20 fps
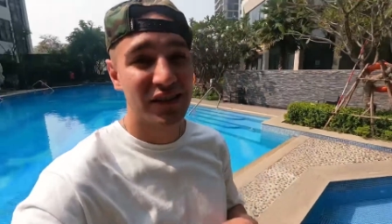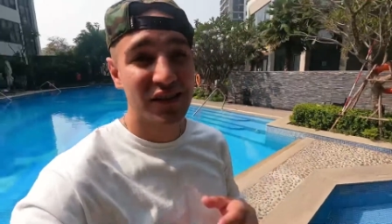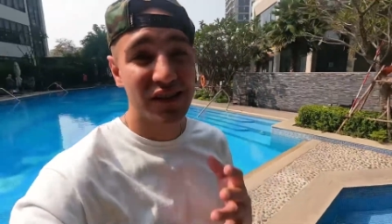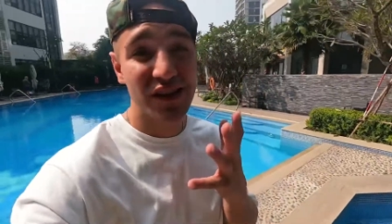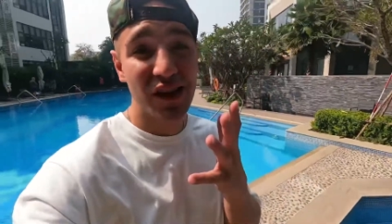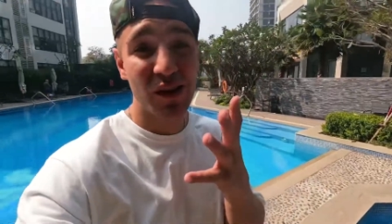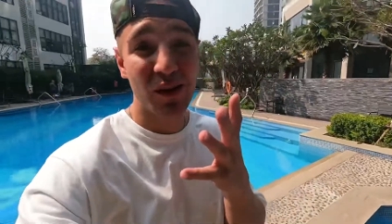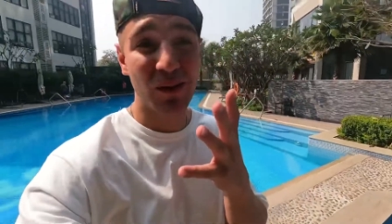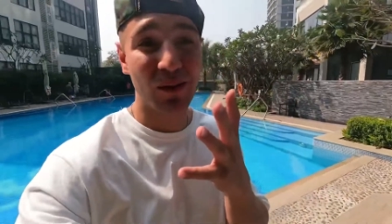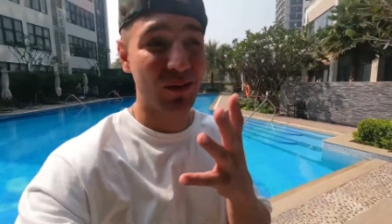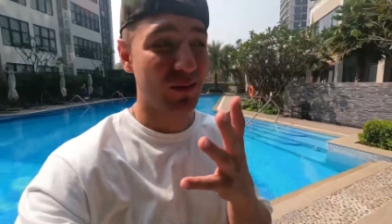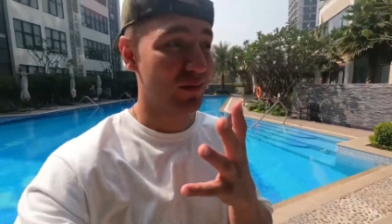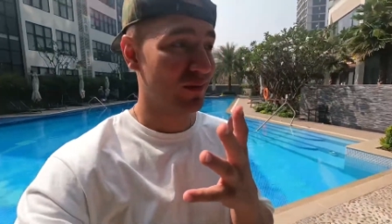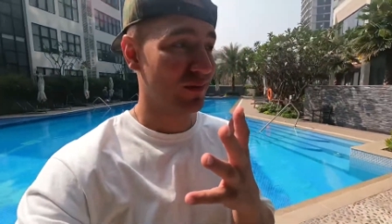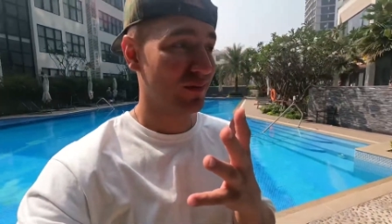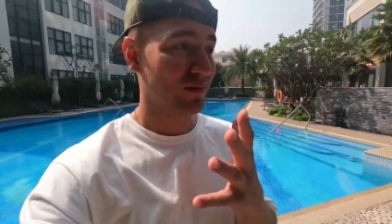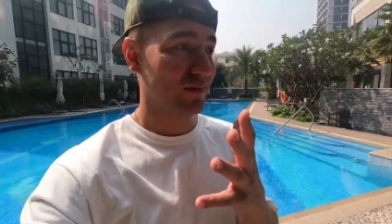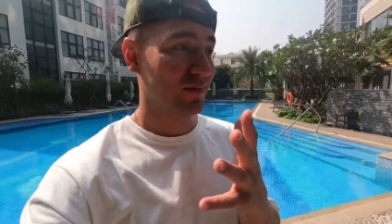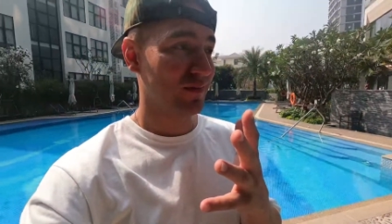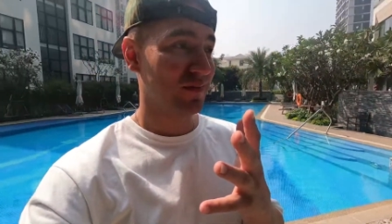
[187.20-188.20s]
So,
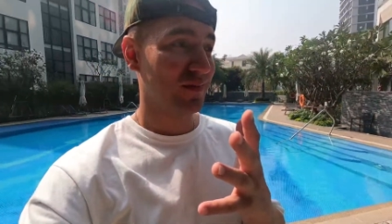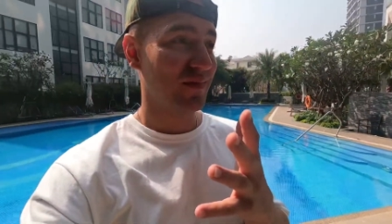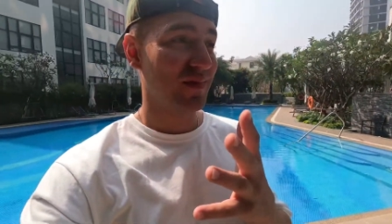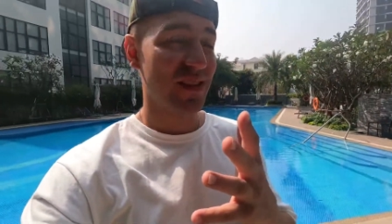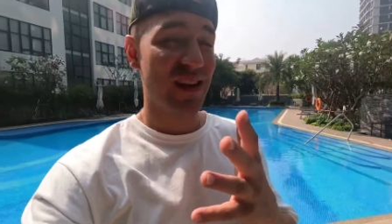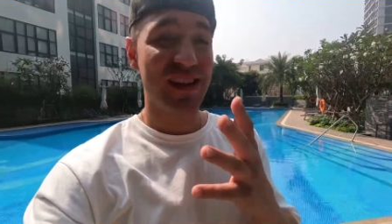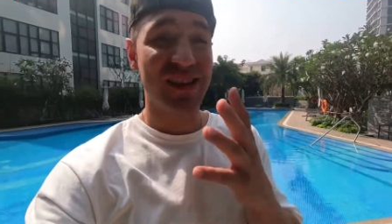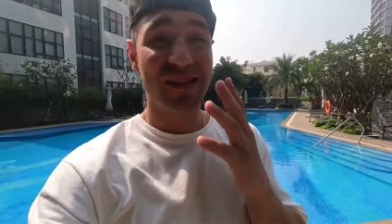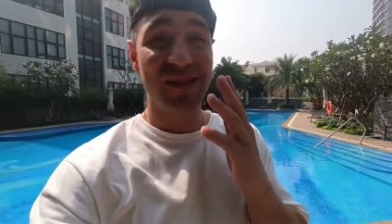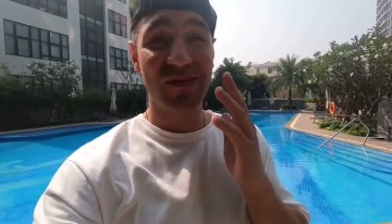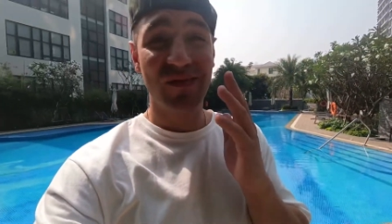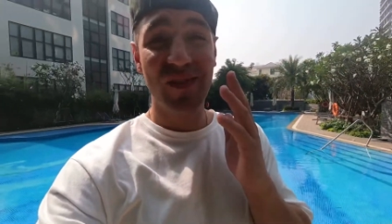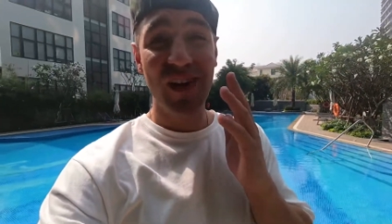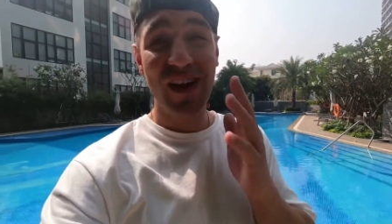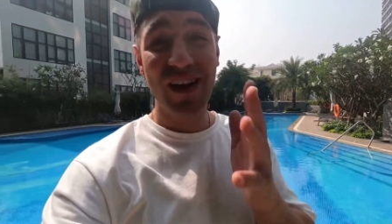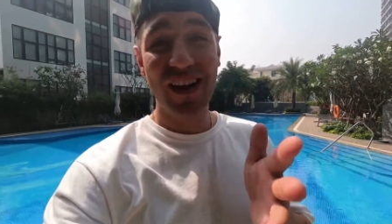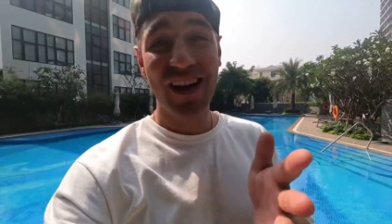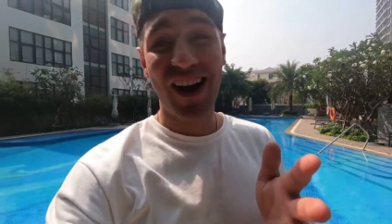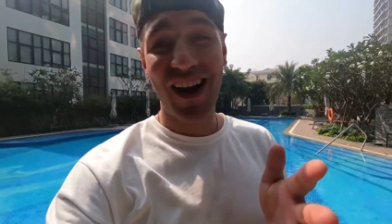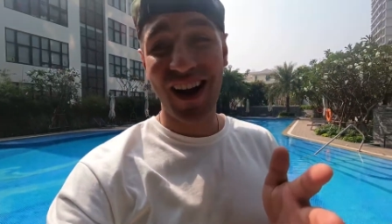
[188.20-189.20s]
it's
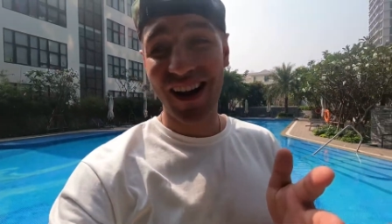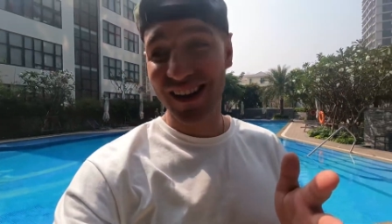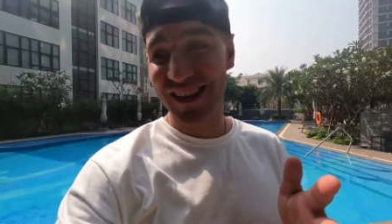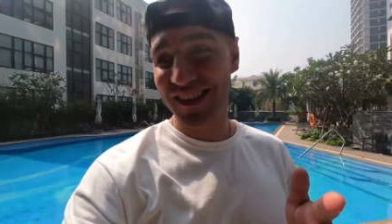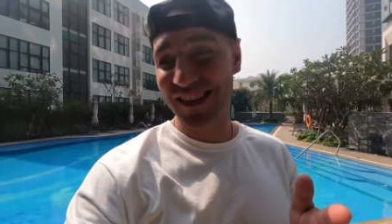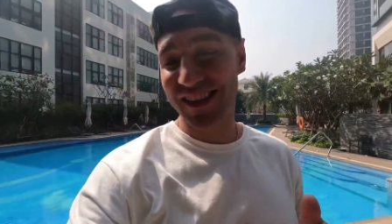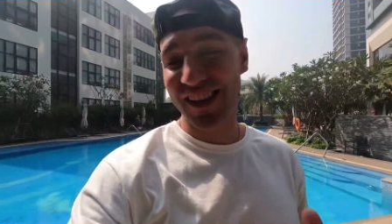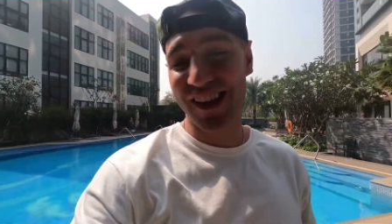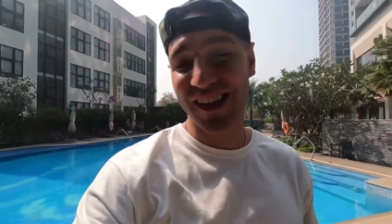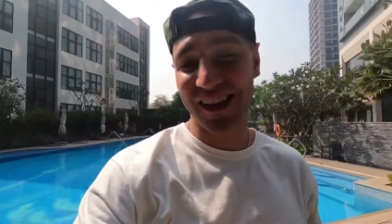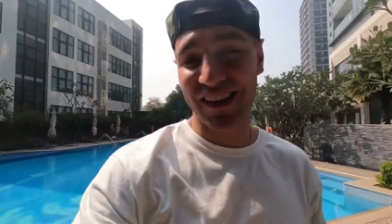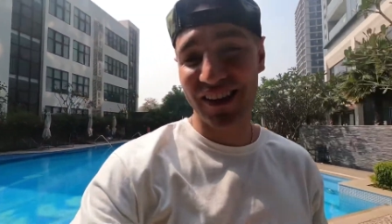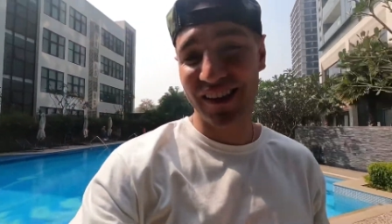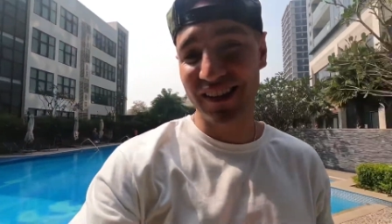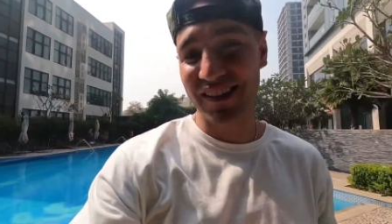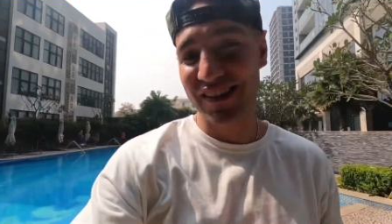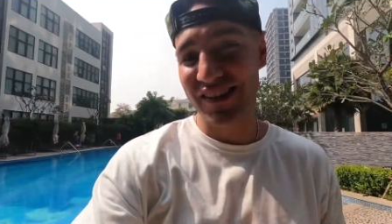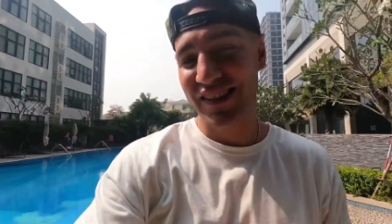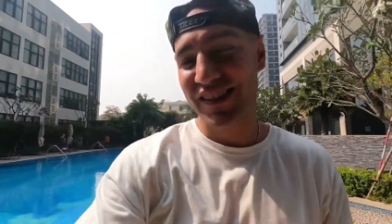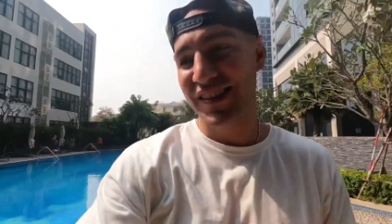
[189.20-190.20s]
very hot in
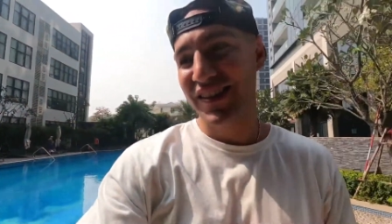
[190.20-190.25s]
Saigon,